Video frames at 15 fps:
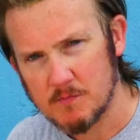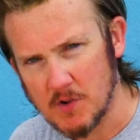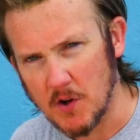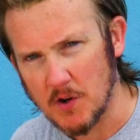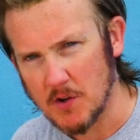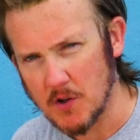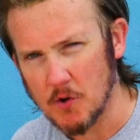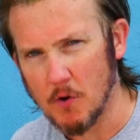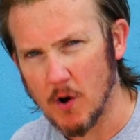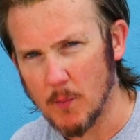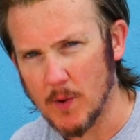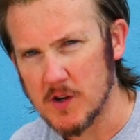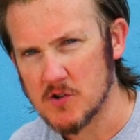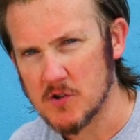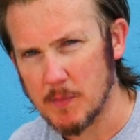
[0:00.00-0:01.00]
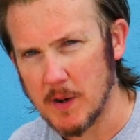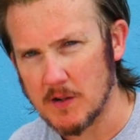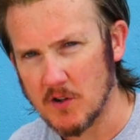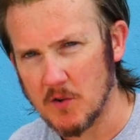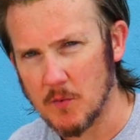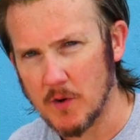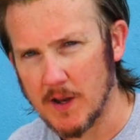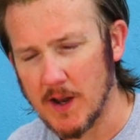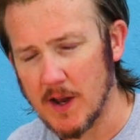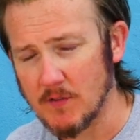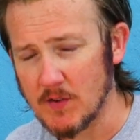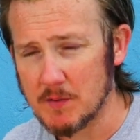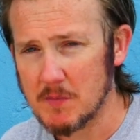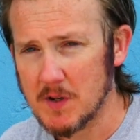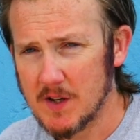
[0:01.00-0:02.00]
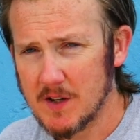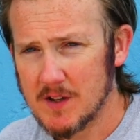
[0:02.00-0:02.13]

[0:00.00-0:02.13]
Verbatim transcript: kind of euro each, depending on what you're having.